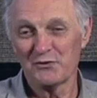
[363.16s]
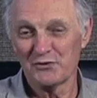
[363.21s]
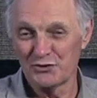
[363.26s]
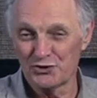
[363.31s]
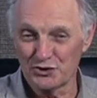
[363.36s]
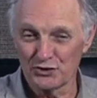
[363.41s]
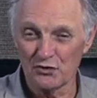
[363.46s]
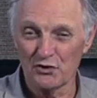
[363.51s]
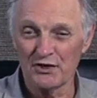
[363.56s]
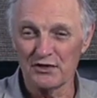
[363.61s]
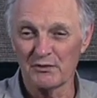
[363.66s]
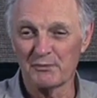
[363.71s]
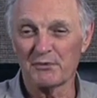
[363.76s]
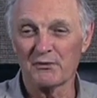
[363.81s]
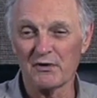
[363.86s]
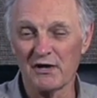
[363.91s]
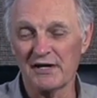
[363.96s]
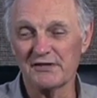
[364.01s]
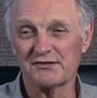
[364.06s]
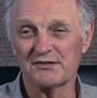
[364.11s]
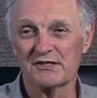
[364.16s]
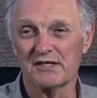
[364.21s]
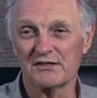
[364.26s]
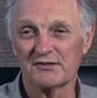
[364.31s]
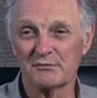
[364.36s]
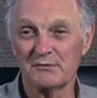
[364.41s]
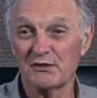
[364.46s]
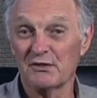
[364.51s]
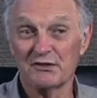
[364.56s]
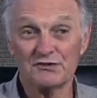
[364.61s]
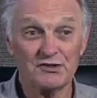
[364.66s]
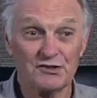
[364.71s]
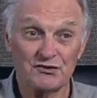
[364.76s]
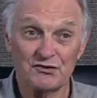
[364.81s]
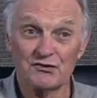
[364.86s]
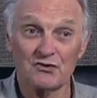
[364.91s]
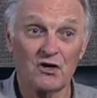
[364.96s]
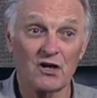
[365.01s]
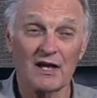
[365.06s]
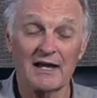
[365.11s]
to enjoy the process, because this
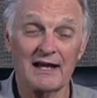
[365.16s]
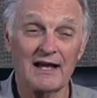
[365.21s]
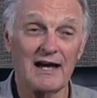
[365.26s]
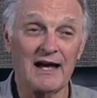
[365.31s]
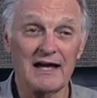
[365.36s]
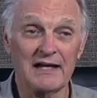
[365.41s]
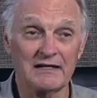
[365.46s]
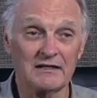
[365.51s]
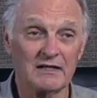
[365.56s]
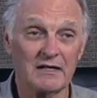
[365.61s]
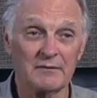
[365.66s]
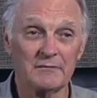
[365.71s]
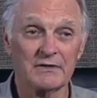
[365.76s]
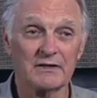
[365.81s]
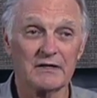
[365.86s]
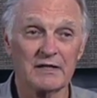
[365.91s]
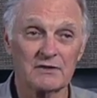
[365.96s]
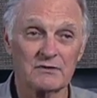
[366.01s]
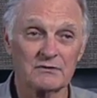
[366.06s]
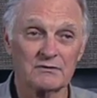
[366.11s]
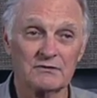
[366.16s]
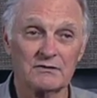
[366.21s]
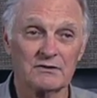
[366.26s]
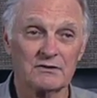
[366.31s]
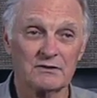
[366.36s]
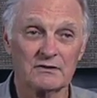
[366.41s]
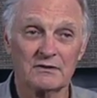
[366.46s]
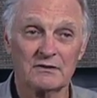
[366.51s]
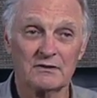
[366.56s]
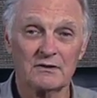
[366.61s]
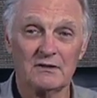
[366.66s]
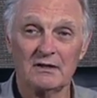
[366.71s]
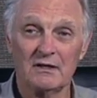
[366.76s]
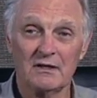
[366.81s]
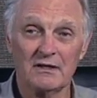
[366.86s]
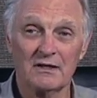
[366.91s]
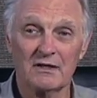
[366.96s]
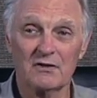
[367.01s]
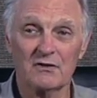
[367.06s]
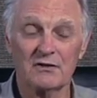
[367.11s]
is all I got. I mean, I
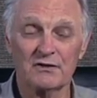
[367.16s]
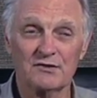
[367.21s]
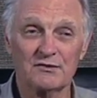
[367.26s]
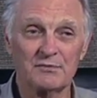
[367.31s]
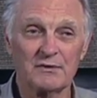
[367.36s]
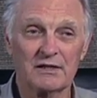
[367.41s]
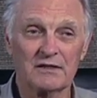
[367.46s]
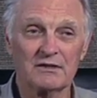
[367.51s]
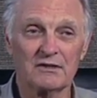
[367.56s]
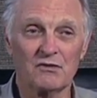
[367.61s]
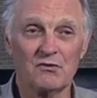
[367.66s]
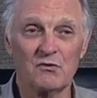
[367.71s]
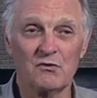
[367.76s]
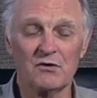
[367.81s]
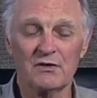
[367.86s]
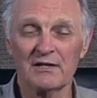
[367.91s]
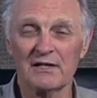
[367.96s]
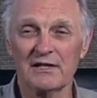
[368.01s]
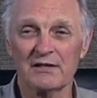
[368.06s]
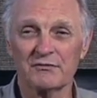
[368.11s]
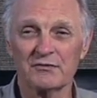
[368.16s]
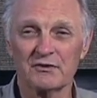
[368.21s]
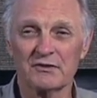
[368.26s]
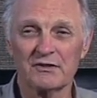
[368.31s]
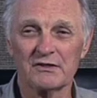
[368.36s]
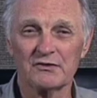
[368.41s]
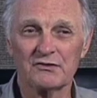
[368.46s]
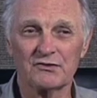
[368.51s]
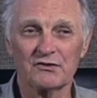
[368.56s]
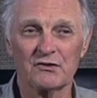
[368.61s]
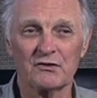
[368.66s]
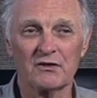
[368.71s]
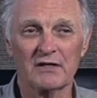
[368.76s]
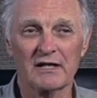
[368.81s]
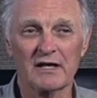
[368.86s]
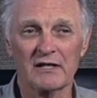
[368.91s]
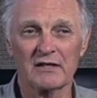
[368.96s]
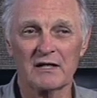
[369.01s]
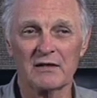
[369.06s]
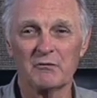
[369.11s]
don't expect to go on after this. So I
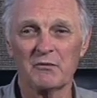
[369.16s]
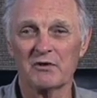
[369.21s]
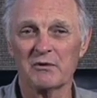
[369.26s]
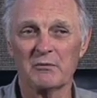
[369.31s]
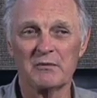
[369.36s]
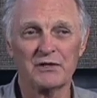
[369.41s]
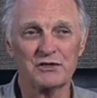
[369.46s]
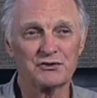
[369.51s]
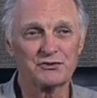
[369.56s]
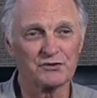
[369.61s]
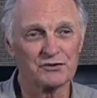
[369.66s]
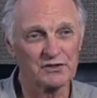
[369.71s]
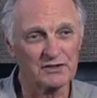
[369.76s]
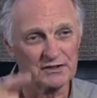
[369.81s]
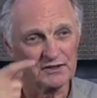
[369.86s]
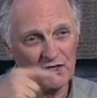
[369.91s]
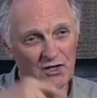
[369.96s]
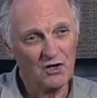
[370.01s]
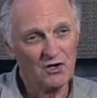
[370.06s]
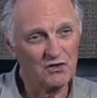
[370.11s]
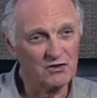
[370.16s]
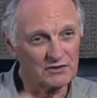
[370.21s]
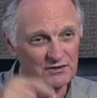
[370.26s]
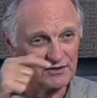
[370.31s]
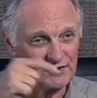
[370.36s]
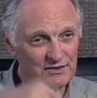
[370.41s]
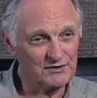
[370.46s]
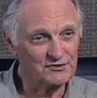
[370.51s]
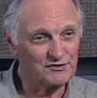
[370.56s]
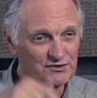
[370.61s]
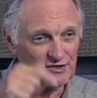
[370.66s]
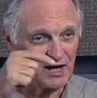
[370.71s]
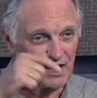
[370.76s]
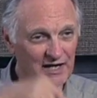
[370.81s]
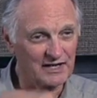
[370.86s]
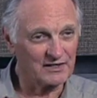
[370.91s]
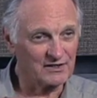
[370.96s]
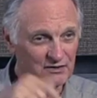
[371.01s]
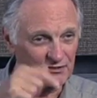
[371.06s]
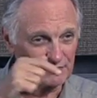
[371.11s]
want to make sure that on this
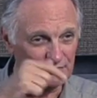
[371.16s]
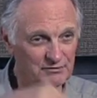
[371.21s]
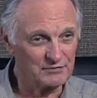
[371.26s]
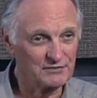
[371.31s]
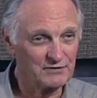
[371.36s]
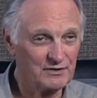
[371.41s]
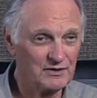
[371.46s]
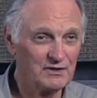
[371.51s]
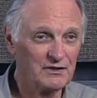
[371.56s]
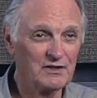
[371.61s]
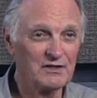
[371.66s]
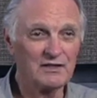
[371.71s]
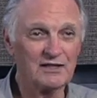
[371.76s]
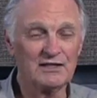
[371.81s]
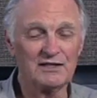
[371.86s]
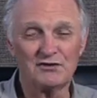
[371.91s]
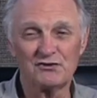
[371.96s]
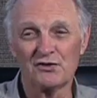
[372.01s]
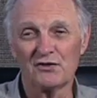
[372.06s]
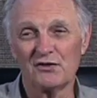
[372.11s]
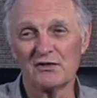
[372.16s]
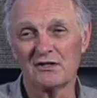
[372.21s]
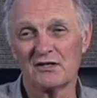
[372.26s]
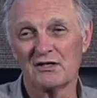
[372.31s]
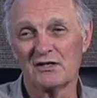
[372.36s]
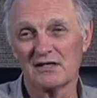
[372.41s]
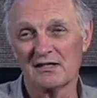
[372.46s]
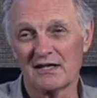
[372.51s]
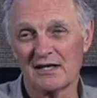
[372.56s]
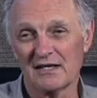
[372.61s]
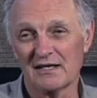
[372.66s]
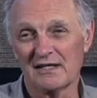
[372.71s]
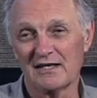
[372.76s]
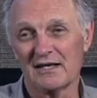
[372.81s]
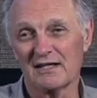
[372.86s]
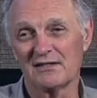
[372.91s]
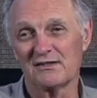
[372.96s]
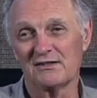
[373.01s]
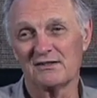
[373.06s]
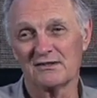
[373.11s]
side of eternity, I
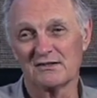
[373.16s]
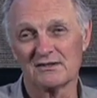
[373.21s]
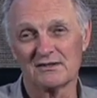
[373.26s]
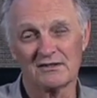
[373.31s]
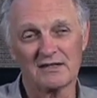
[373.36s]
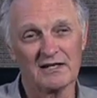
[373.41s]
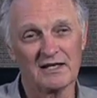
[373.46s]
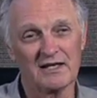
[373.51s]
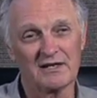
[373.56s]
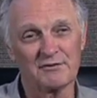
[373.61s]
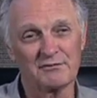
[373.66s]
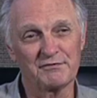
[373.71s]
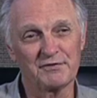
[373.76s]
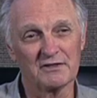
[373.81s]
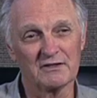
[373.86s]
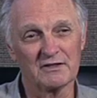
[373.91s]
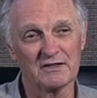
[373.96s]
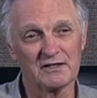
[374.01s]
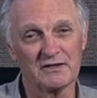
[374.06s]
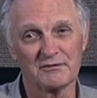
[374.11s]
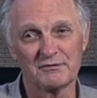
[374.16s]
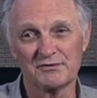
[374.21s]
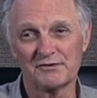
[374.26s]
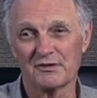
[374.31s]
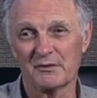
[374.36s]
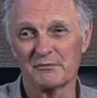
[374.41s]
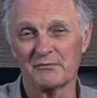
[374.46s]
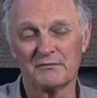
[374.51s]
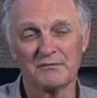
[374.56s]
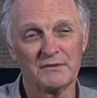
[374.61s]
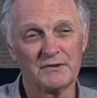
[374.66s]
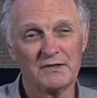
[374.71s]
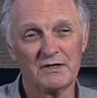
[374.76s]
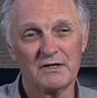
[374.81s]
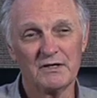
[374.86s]
get a feeling of some